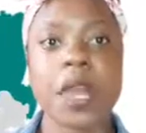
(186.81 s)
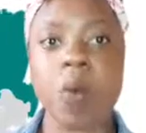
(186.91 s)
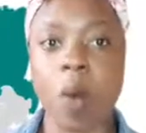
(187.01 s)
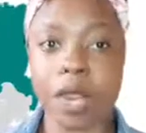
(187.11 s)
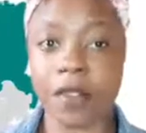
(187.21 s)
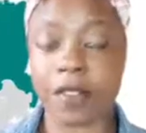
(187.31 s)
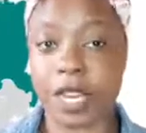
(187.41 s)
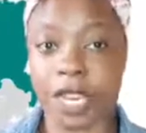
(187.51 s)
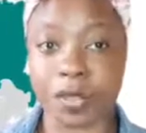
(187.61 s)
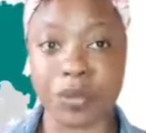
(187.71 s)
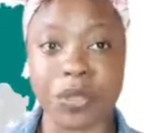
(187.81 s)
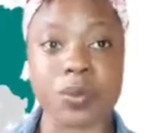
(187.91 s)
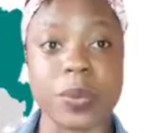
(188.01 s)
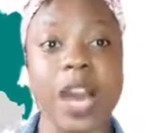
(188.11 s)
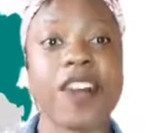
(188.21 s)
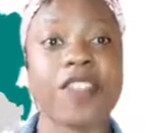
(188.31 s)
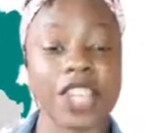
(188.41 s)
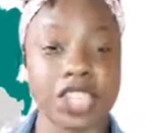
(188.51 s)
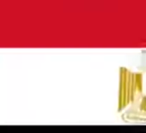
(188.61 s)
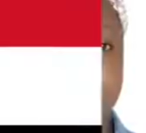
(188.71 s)
One of the countries, we have
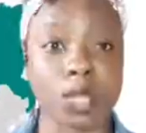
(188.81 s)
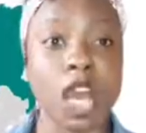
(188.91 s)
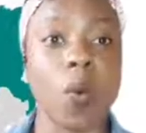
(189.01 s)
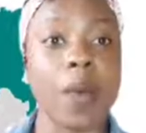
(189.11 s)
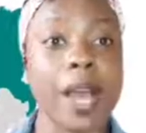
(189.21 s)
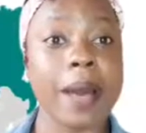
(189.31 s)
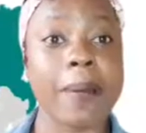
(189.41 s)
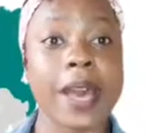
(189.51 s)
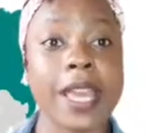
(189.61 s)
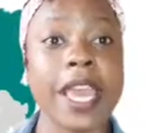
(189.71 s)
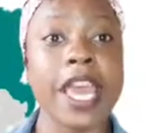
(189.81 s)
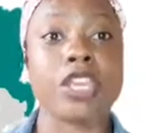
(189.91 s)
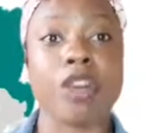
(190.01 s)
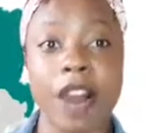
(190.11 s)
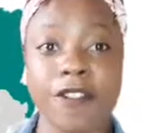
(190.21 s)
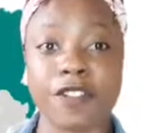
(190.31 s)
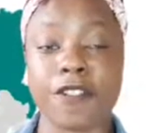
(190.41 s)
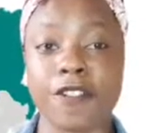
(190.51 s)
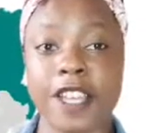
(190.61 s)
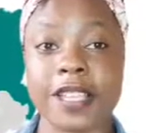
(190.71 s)
Egypt, whereby you have to
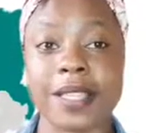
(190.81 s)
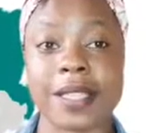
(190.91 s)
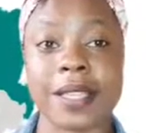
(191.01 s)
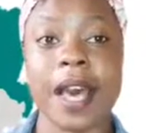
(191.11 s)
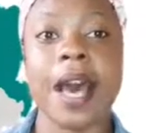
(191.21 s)
face